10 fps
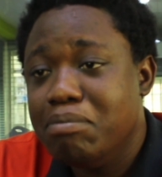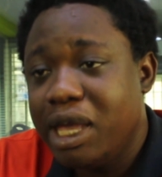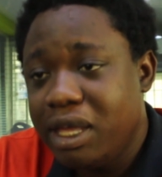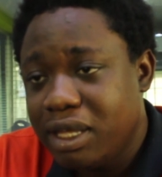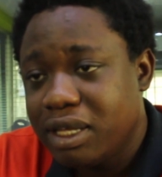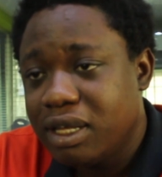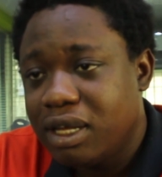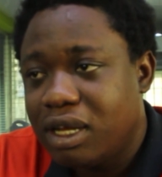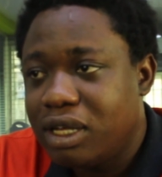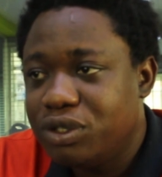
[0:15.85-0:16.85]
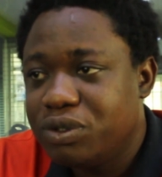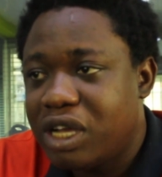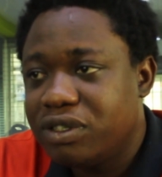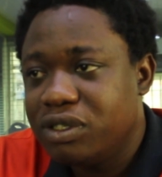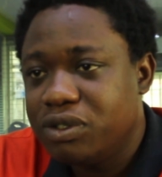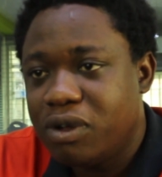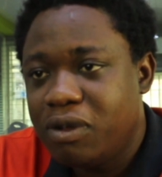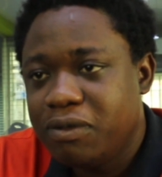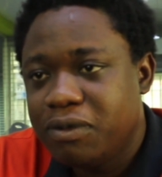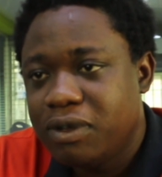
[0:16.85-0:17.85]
May 2012.